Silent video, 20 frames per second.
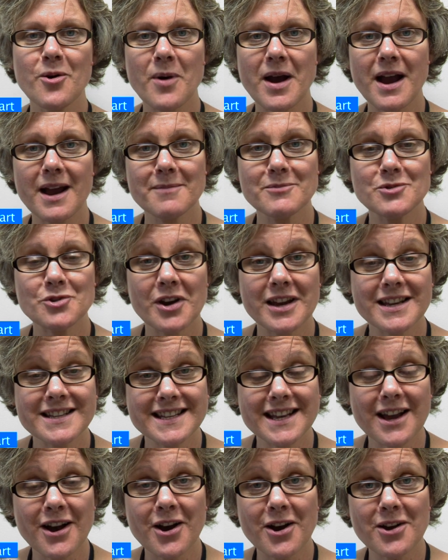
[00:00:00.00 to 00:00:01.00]
I'm
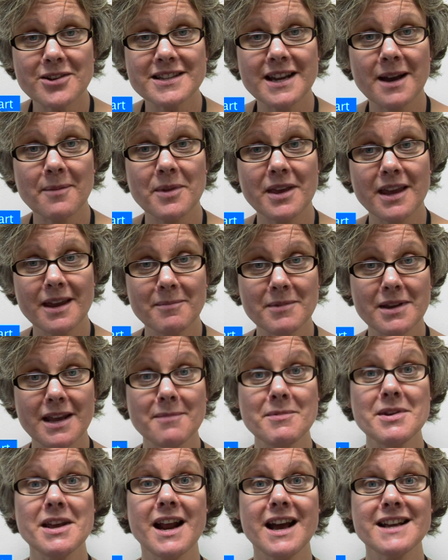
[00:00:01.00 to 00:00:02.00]
Tracy Hart, I'm the
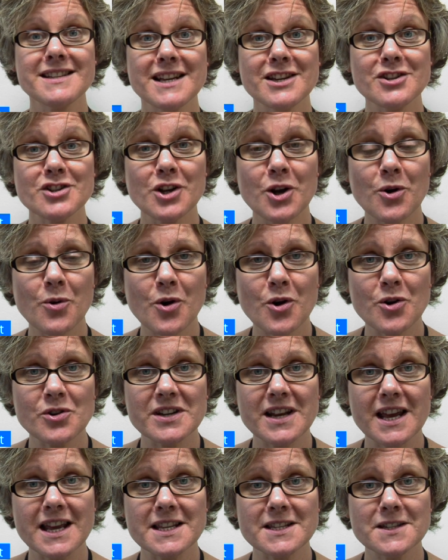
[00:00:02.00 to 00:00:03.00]
Immunisation
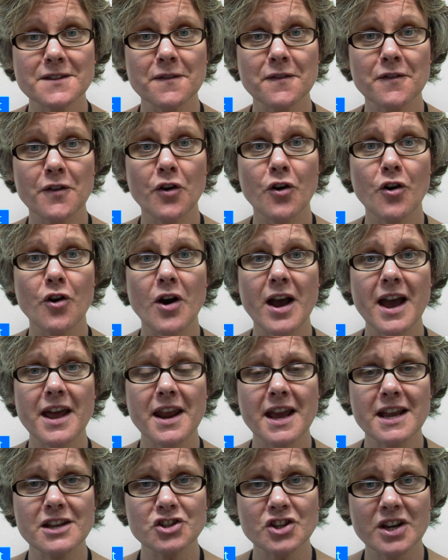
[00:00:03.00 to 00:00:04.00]
Coordinator for
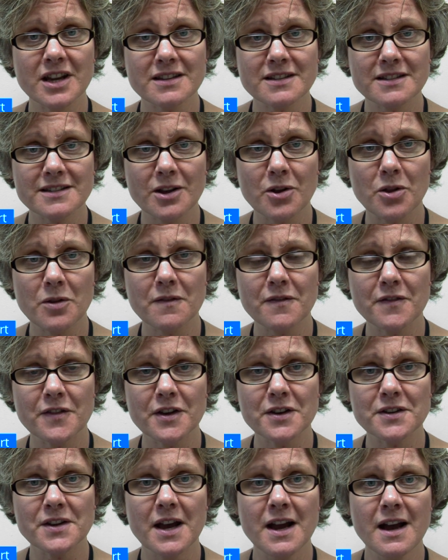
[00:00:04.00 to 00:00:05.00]
NHS
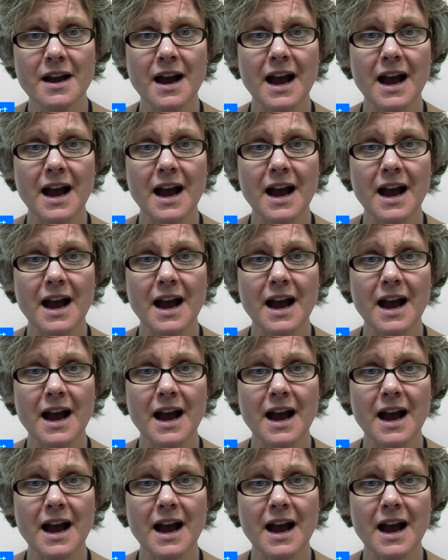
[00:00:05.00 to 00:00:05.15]
Salford.